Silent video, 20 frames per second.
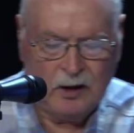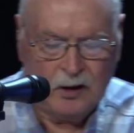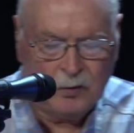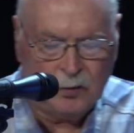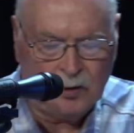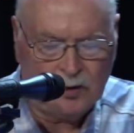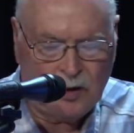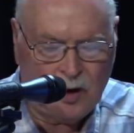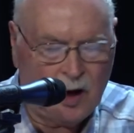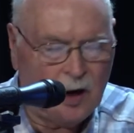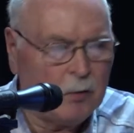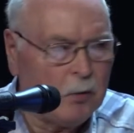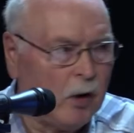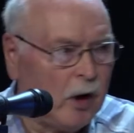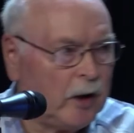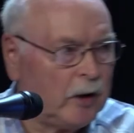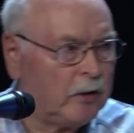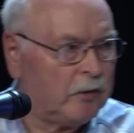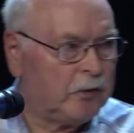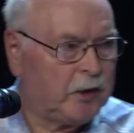with hot
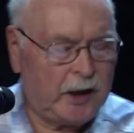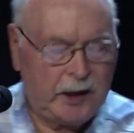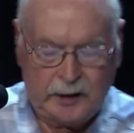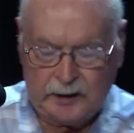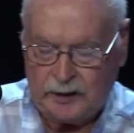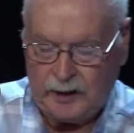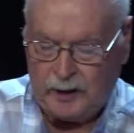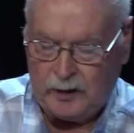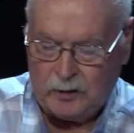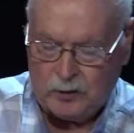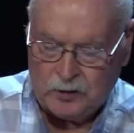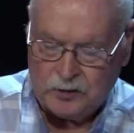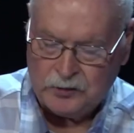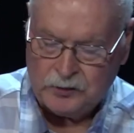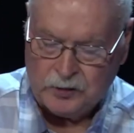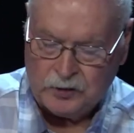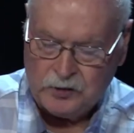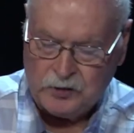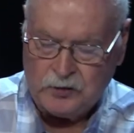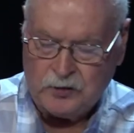water radiators.
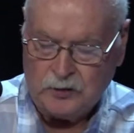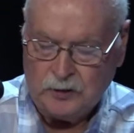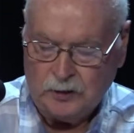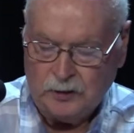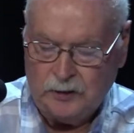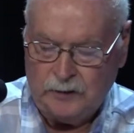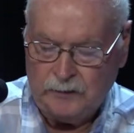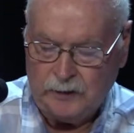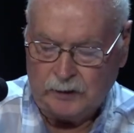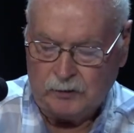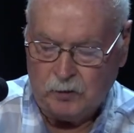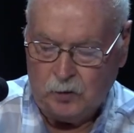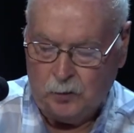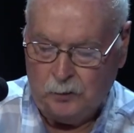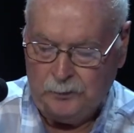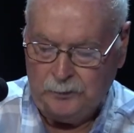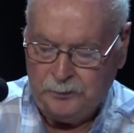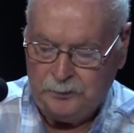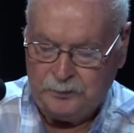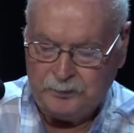This is the living room